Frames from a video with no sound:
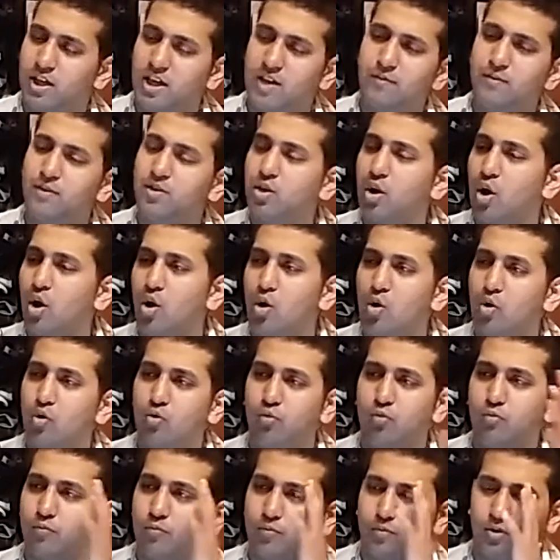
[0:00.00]
even
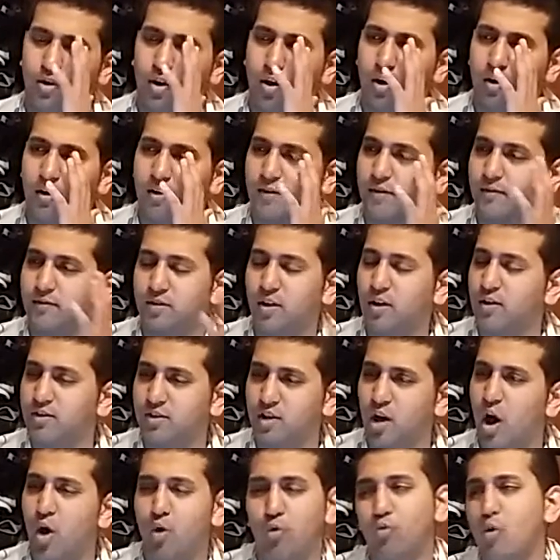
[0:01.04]
though
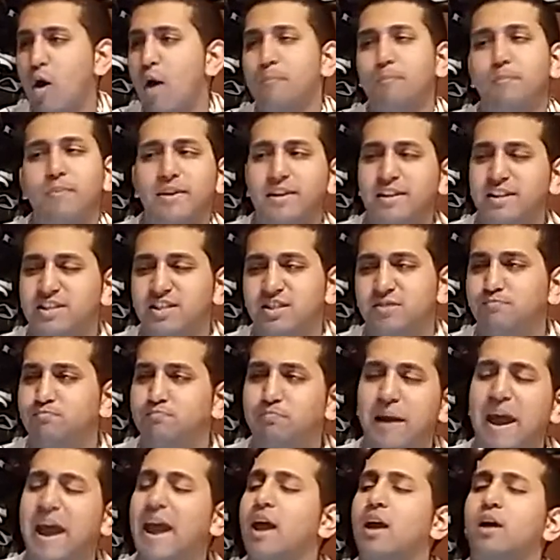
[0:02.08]
a weapon is
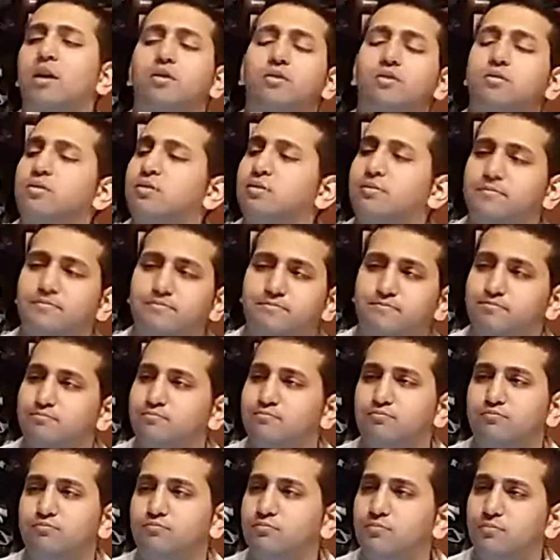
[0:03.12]
banned,
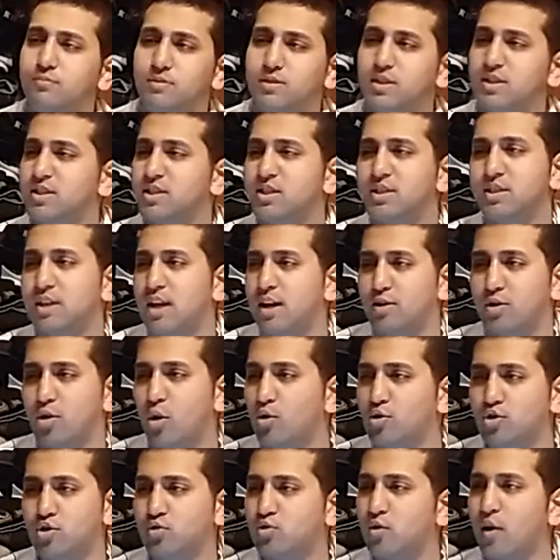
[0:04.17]
this is a
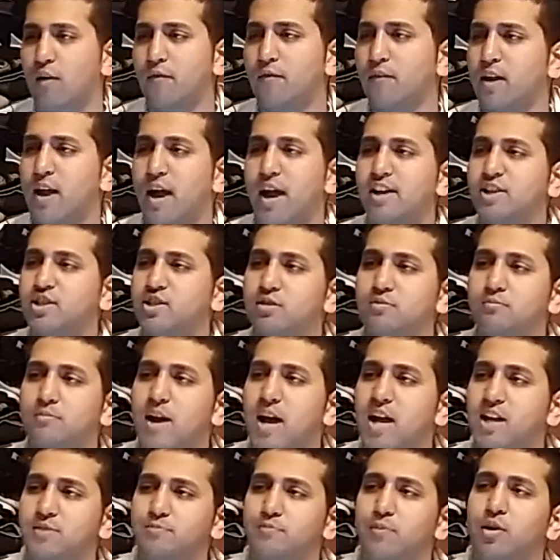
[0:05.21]
no disqualification
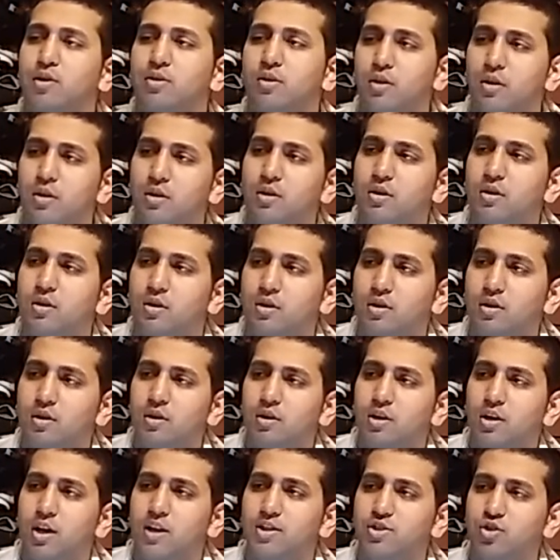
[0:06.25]
match, but
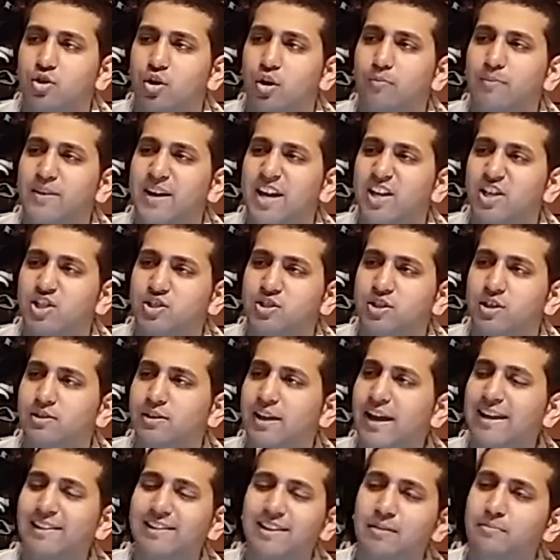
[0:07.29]
it's gonna be a
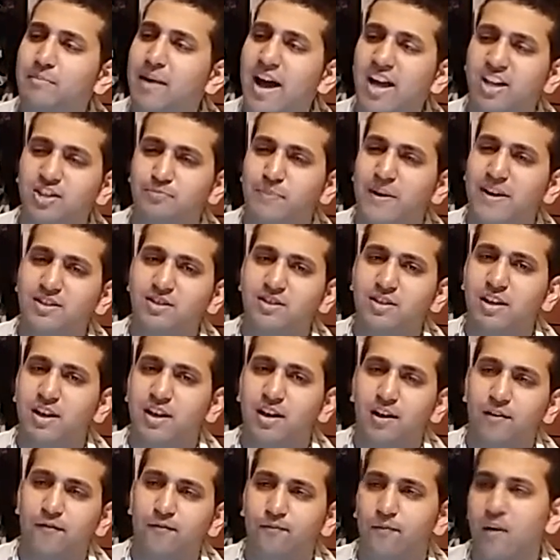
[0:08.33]
shillelagh match,
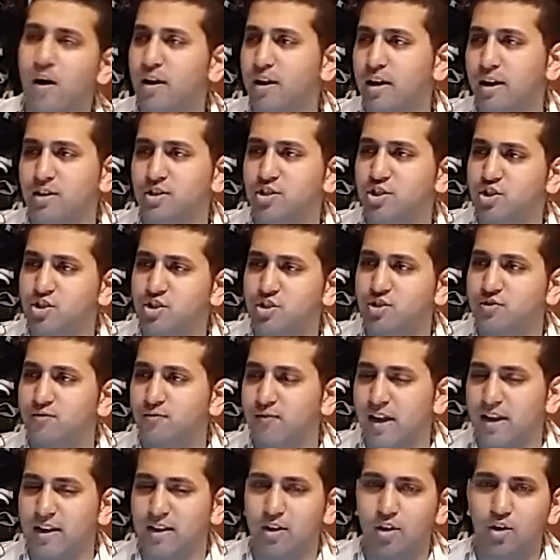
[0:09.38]
basically a fucking,
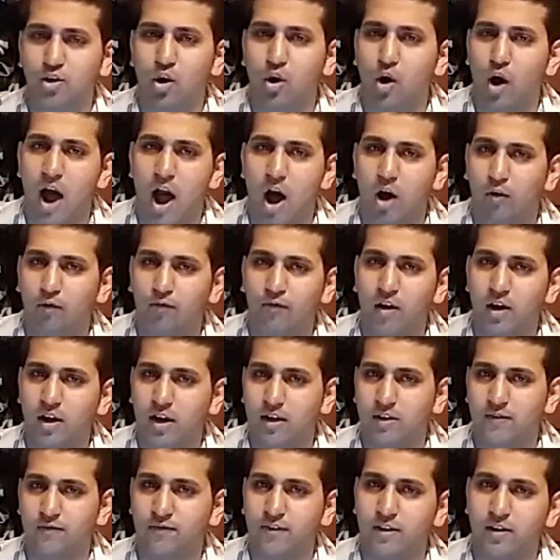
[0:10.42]
like, you know how
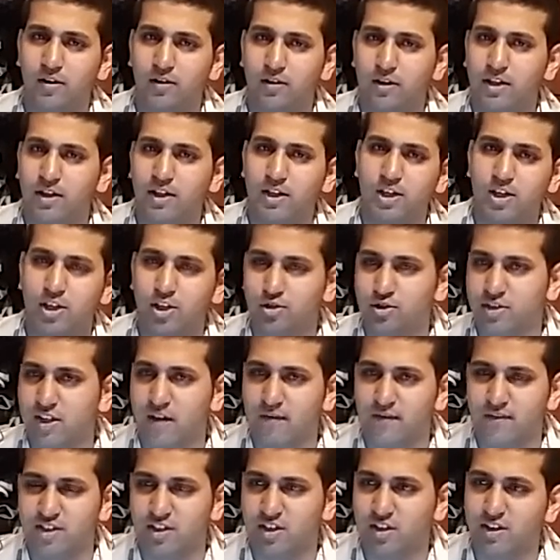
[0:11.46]
fucking Finley, he used to
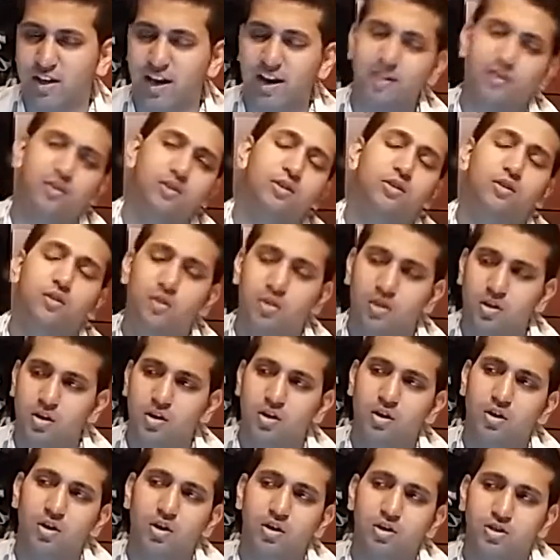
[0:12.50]
have a shillelagh.
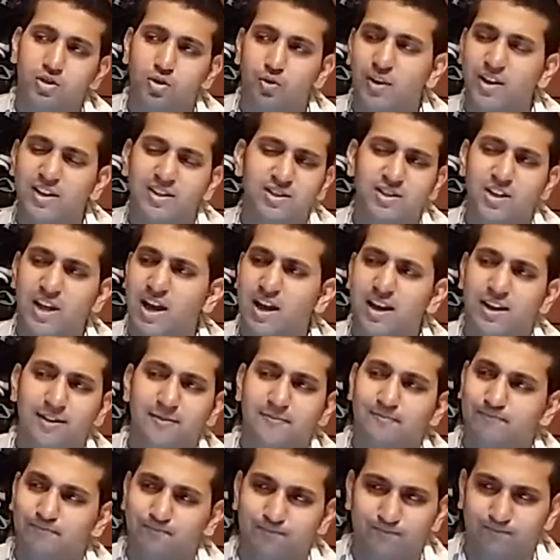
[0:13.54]
So it's
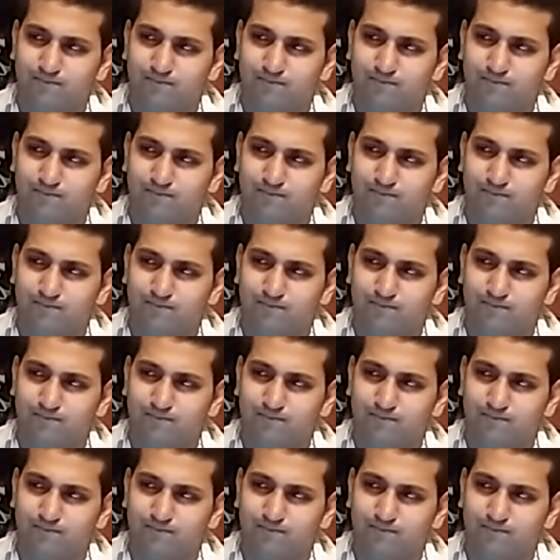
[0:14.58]
a